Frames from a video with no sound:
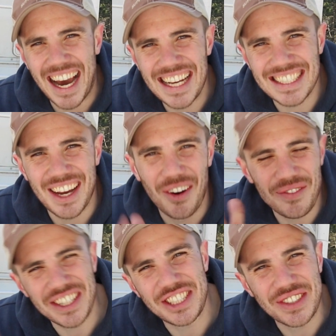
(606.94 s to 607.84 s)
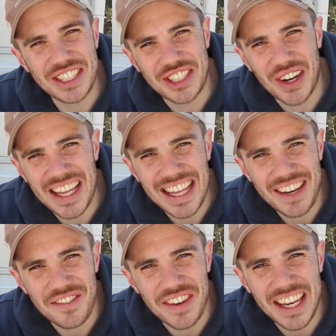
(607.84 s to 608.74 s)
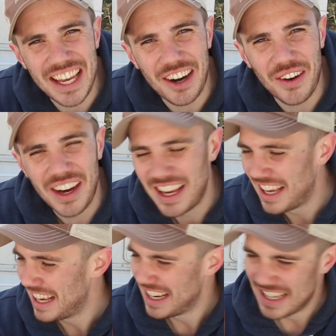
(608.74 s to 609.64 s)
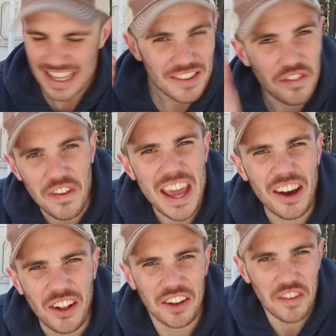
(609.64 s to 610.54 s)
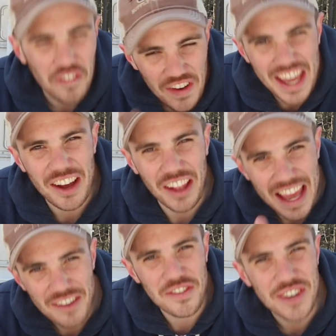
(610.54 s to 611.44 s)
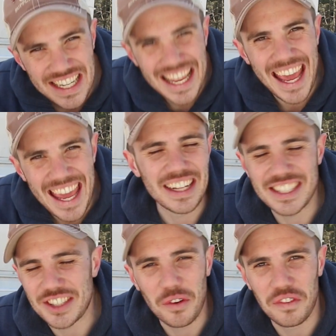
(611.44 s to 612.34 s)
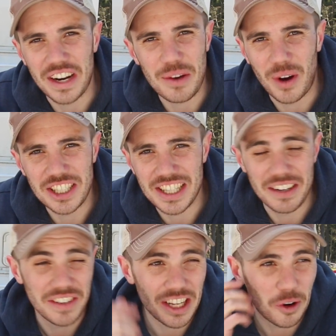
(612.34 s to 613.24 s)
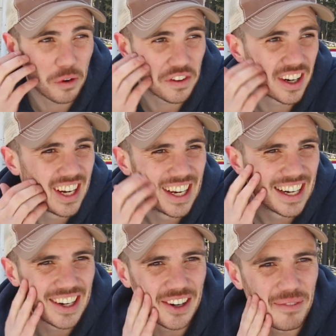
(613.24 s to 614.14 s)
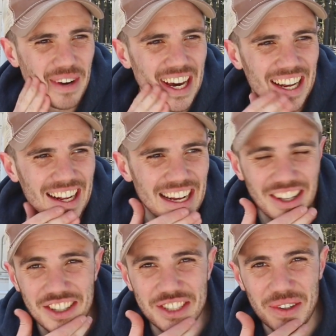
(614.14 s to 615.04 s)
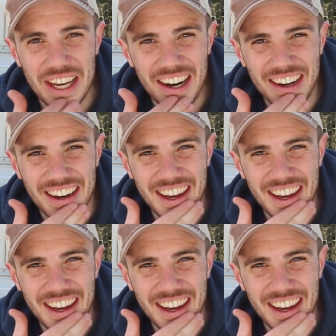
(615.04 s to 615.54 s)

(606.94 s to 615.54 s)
guys, I hope that you enjoyed that video. Fail fail every day. It's so funny watching that video over. Oh man, I look so young.